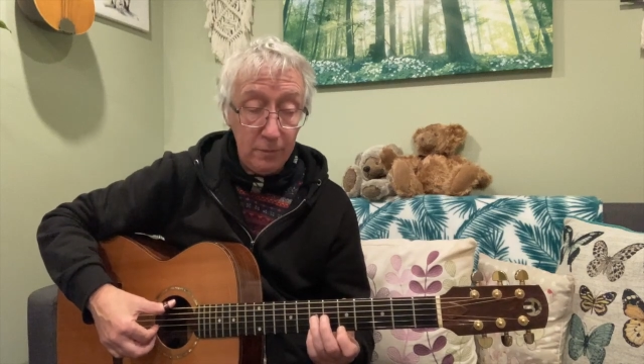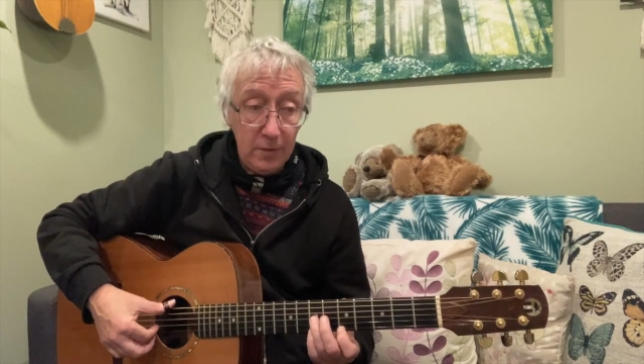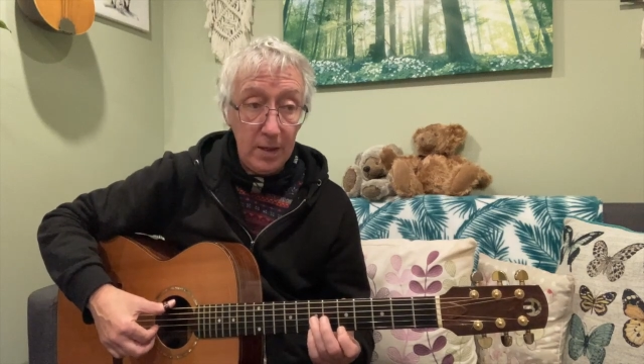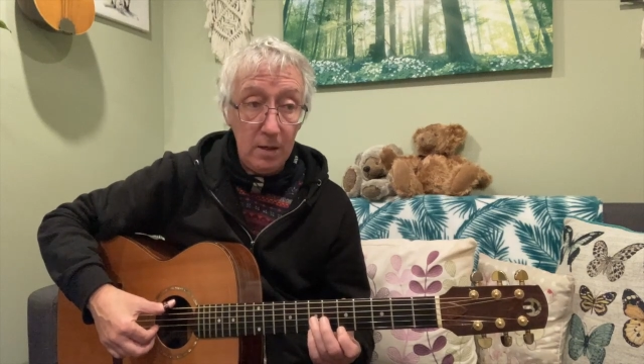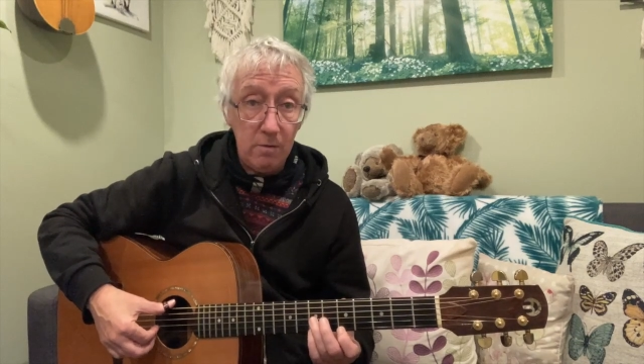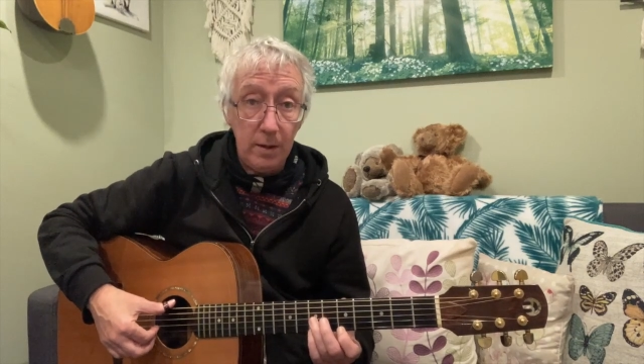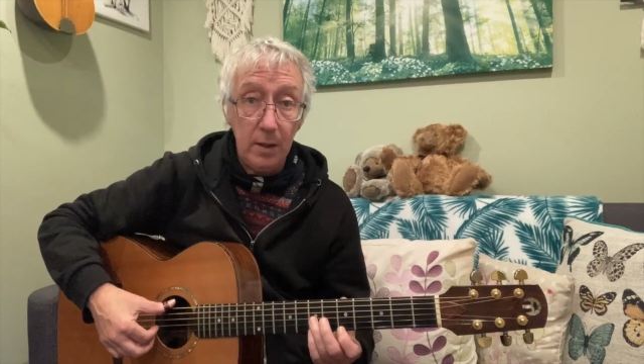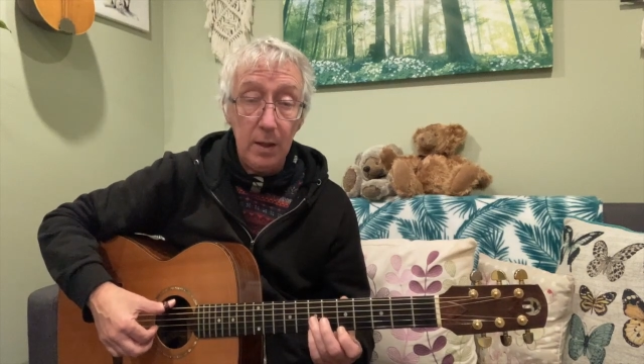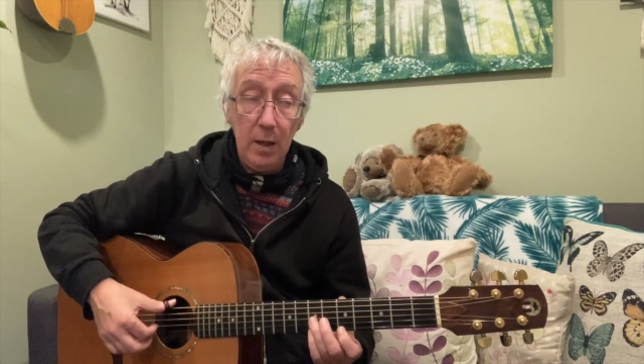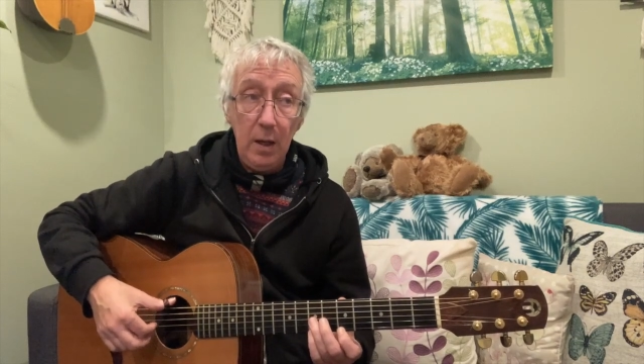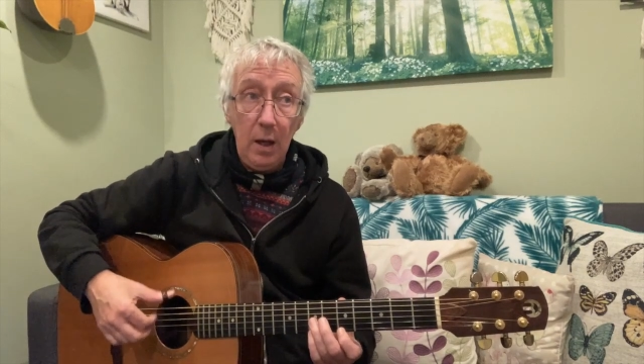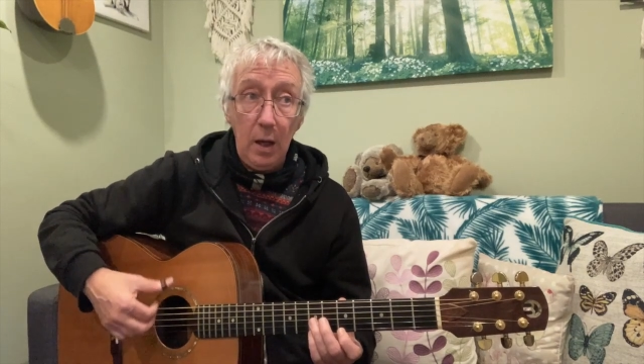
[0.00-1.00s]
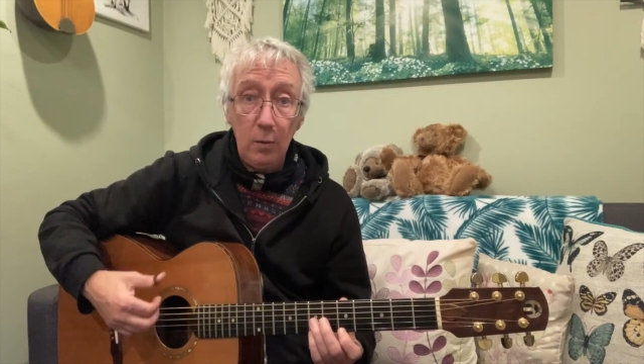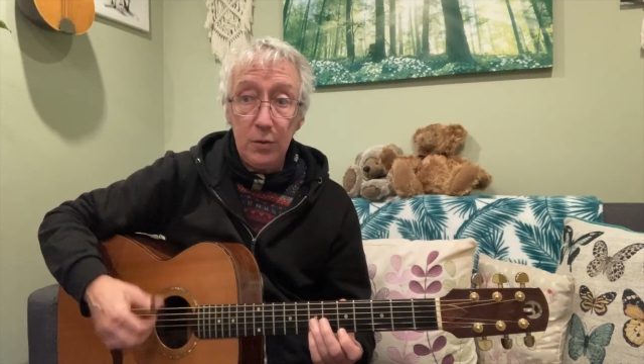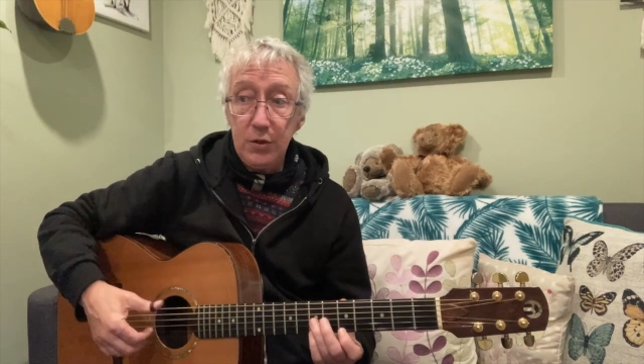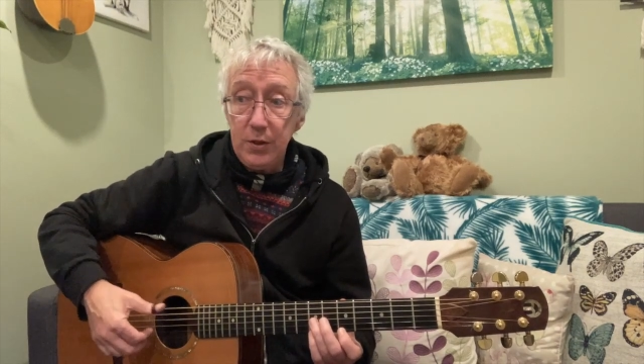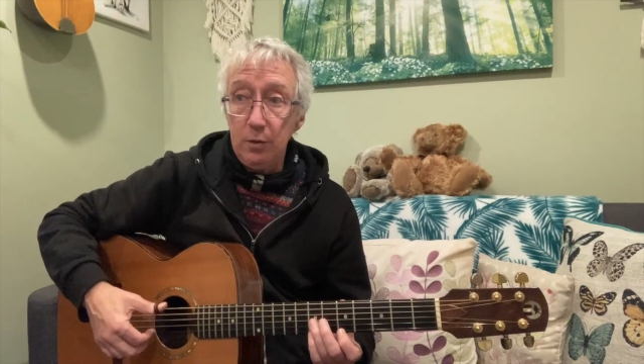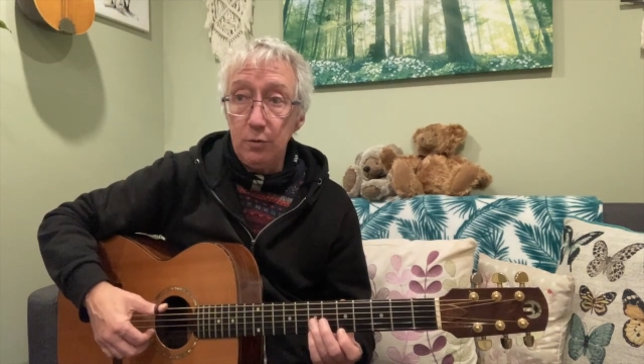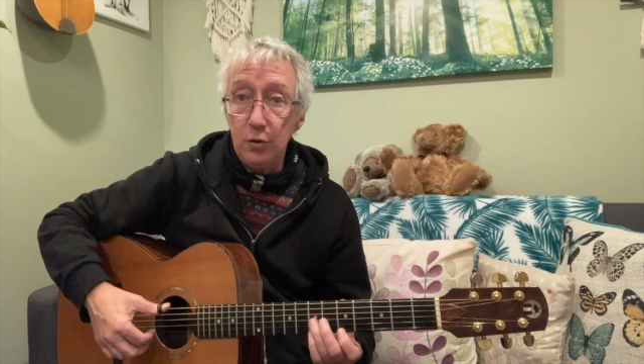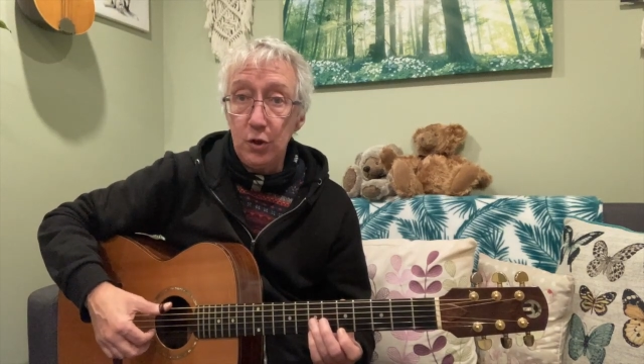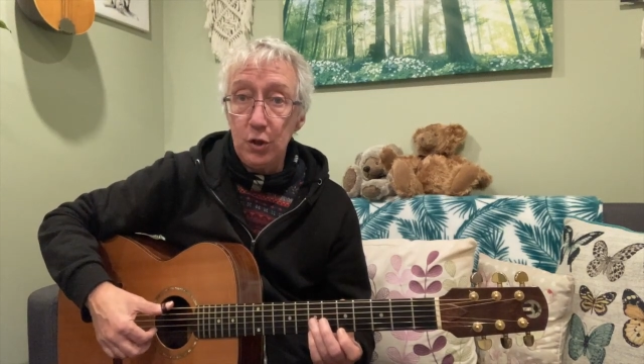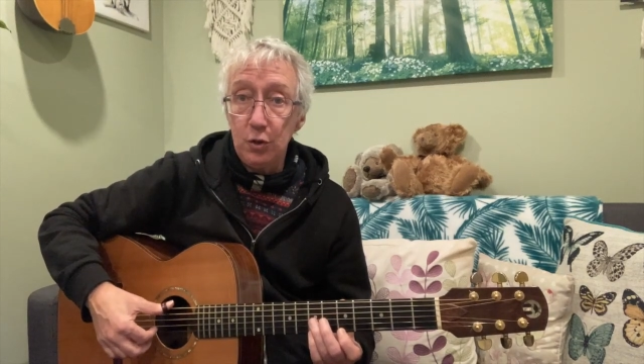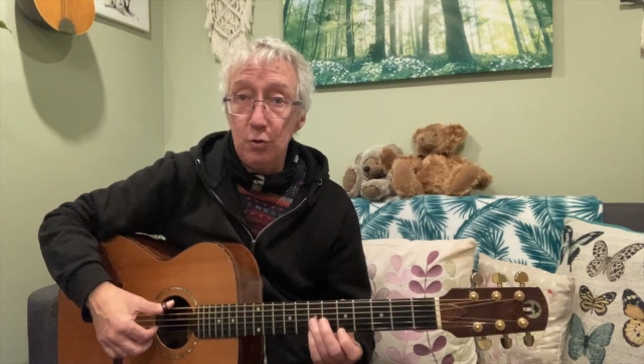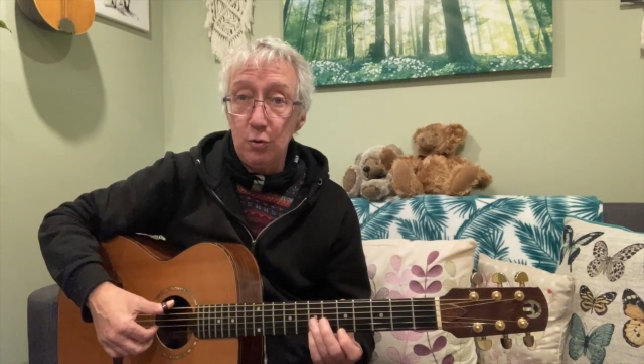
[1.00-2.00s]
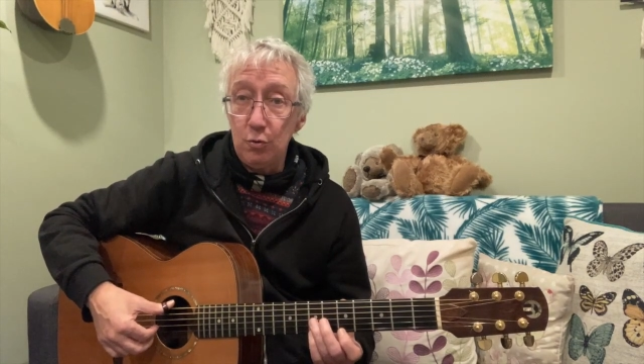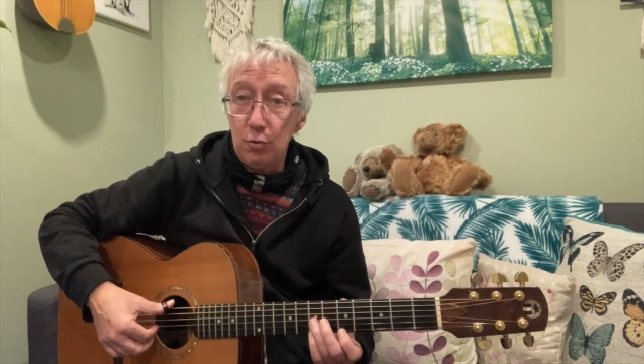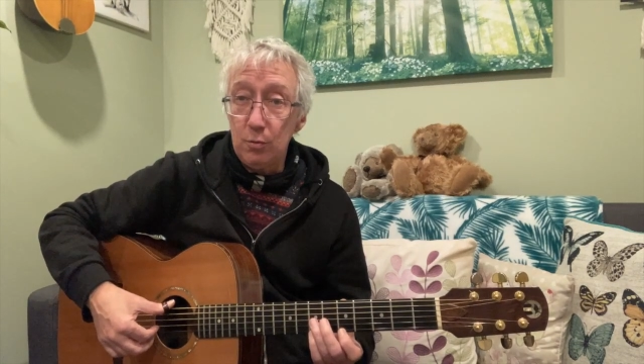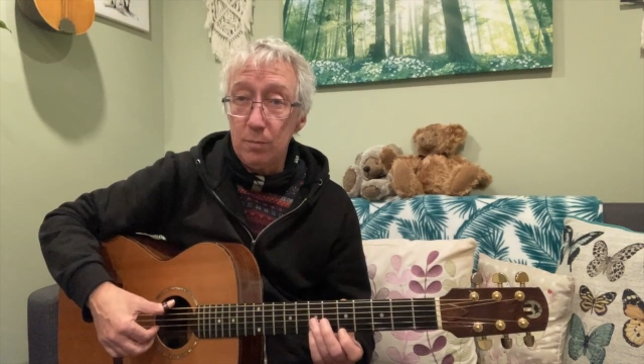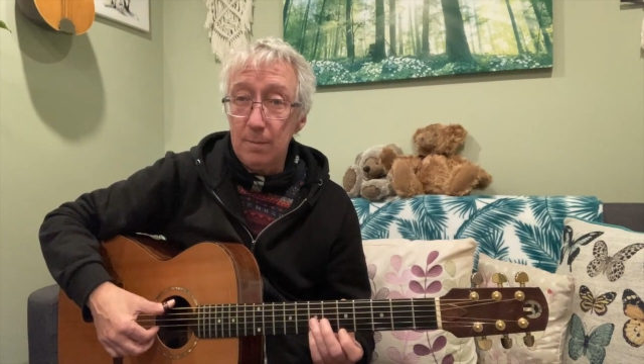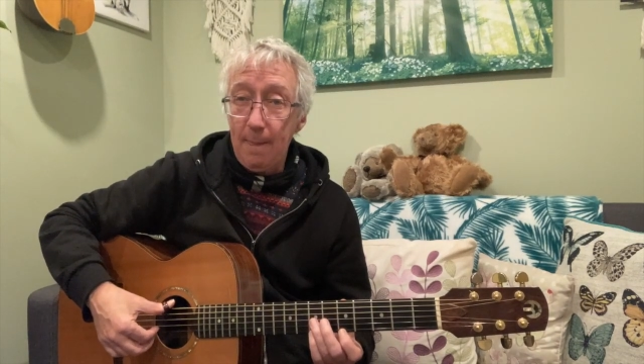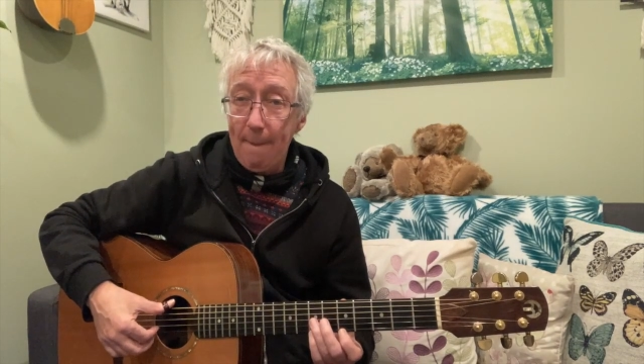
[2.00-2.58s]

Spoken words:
fingering, I was still unsure.